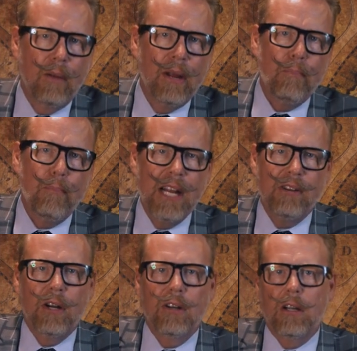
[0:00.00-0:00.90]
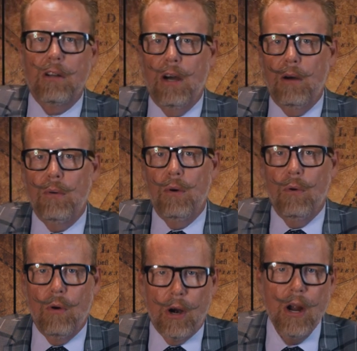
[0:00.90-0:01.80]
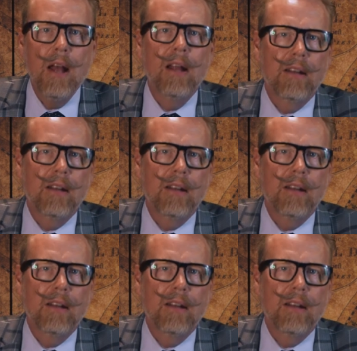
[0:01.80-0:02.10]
Army at patreon.com or